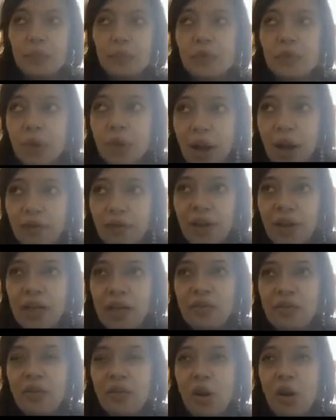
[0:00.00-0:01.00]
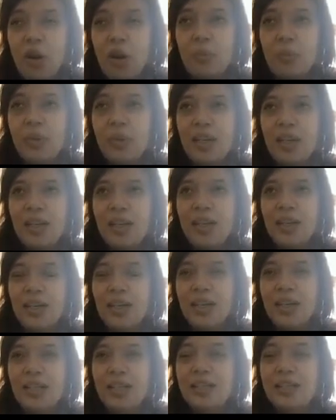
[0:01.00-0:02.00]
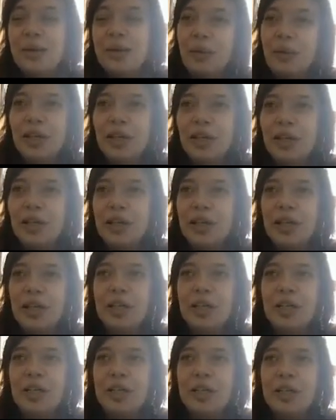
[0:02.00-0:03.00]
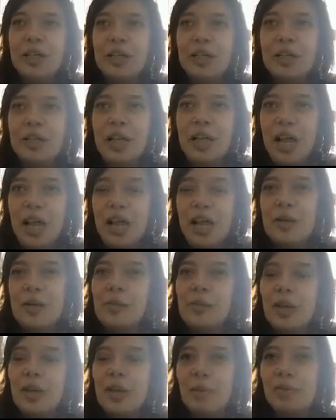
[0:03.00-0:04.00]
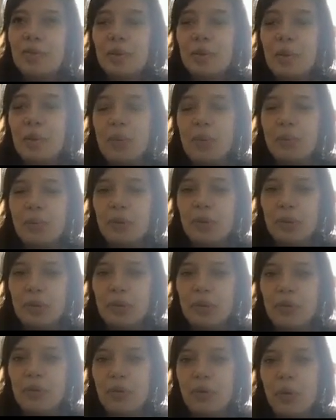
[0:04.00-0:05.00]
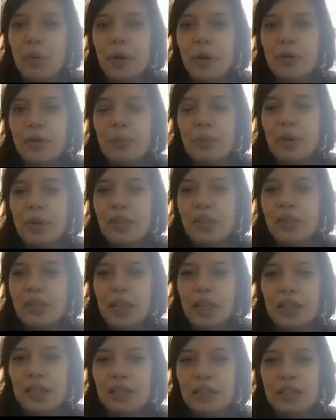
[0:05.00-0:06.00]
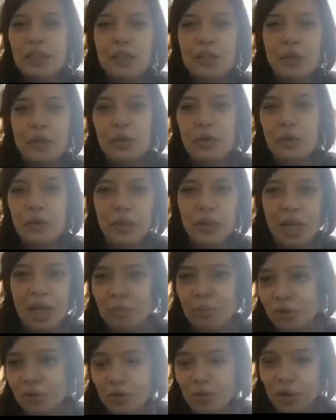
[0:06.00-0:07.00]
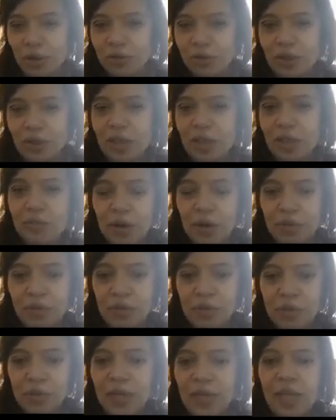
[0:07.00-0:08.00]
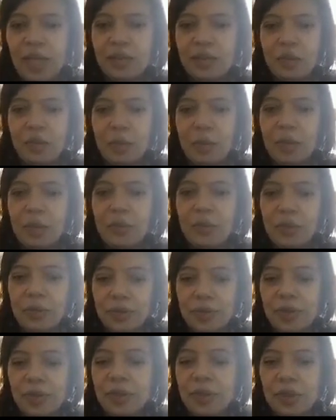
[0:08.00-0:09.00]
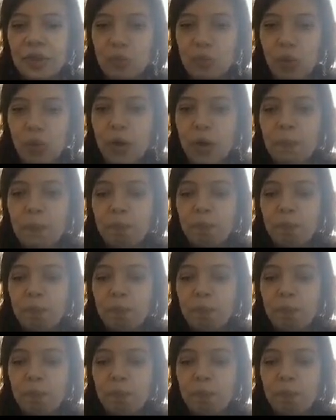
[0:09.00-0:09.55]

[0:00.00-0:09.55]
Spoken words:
traffic from a similar game that someone might be looking for. You build like your own game, you're trying to get traffic from that, and you might be using this more.